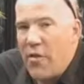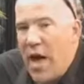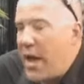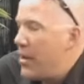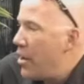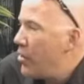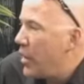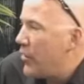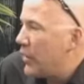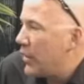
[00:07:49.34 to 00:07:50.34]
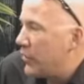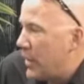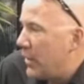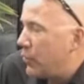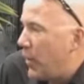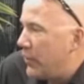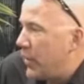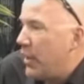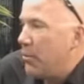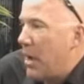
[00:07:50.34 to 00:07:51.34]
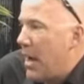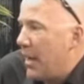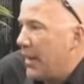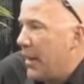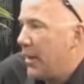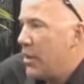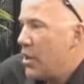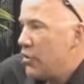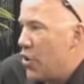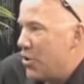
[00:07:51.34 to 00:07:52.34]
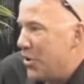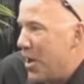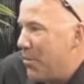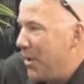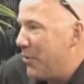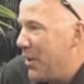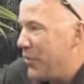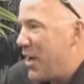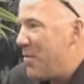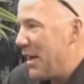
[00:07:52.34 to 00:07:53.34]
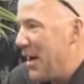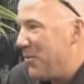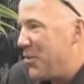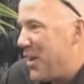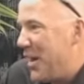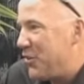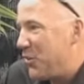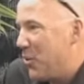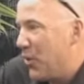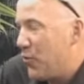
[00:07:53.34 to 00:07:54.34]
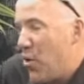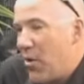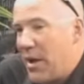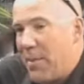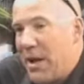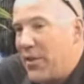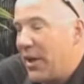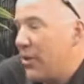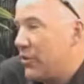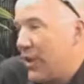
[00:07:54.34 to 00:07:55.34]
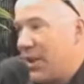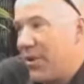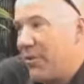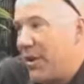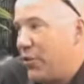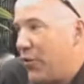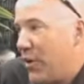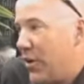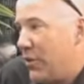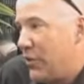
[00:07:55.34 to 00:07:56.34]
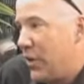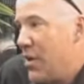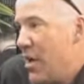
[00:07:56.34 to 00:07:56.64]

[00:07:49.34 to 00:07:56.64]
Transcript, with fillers: that note, I think that's a nice way to say goodbye. And I know you got a big race coming up tonight, so we'll look forward. I mean, I think it looks like a good race for you. So,